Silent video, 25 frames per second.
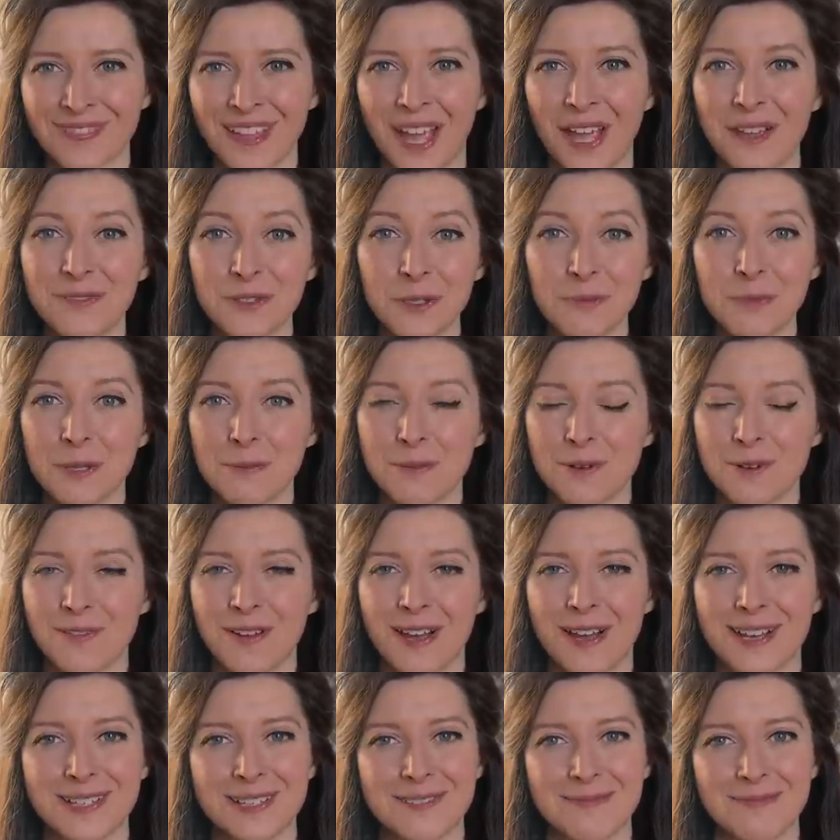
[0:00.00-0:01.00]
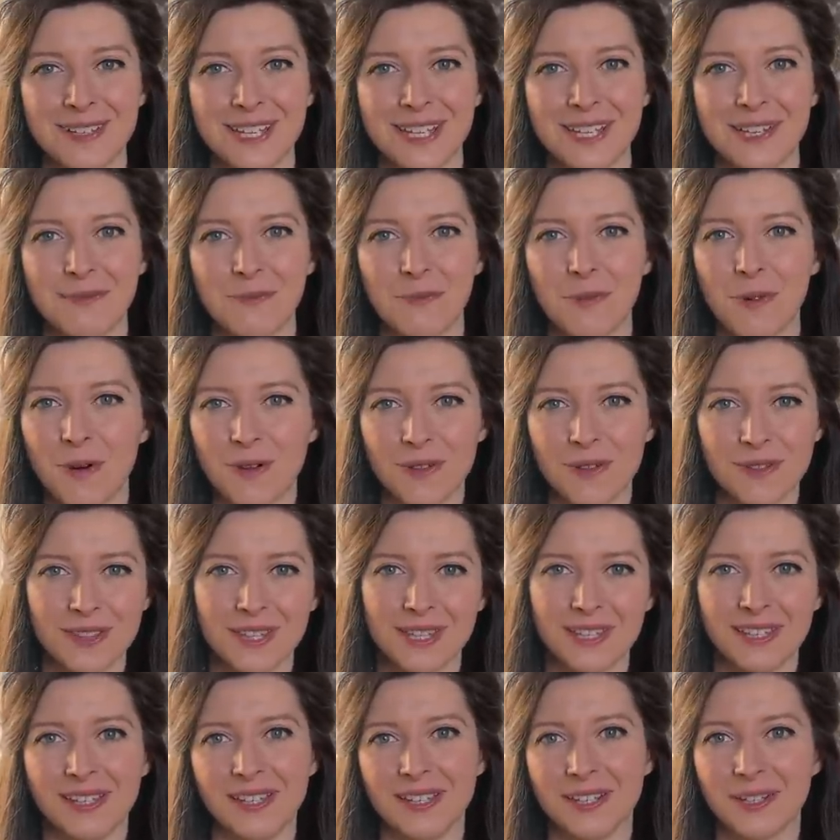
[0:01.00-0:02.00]
A few people have asked me what
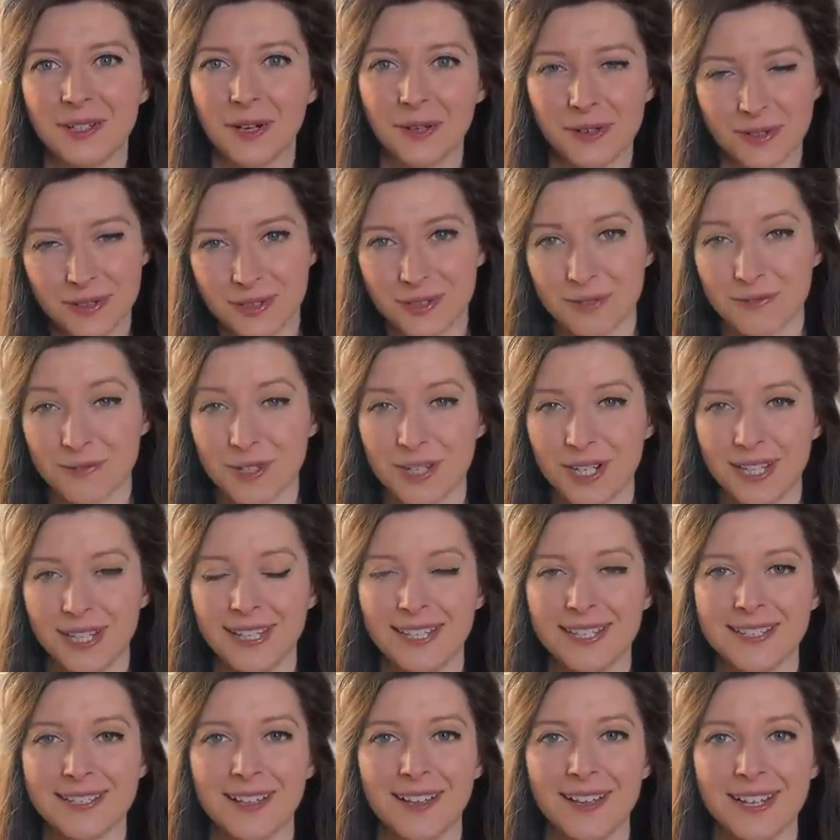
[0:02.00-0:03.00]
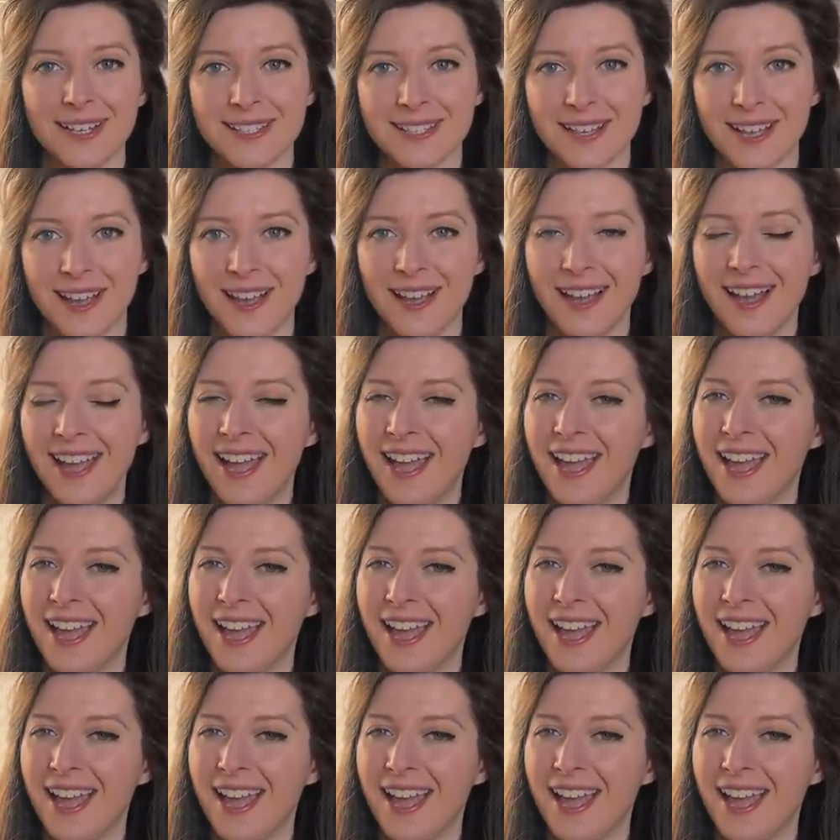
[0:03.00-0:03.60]
the cost of running these lights are.